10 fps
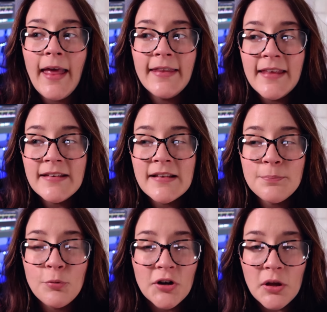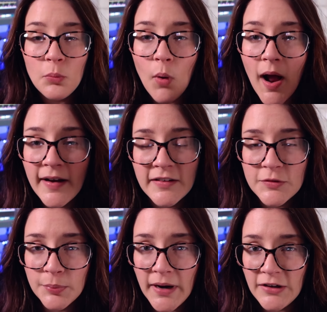And this is pretty
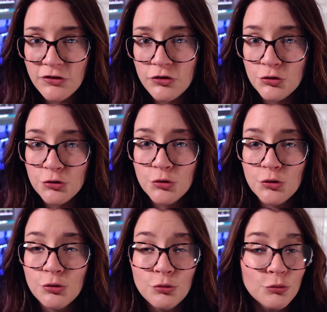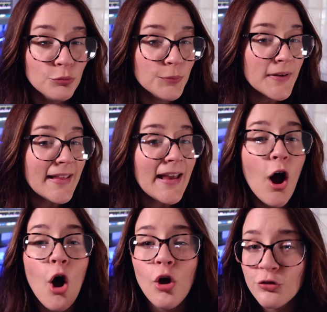widespread to really
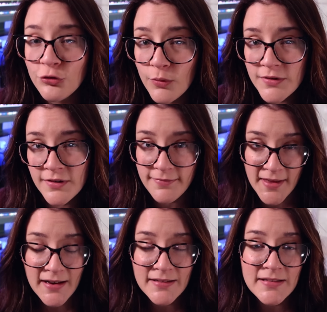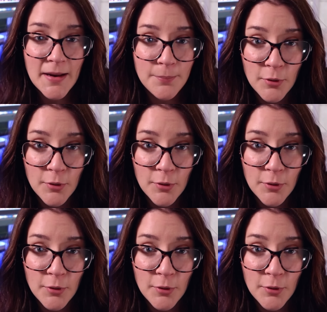all sorts of things in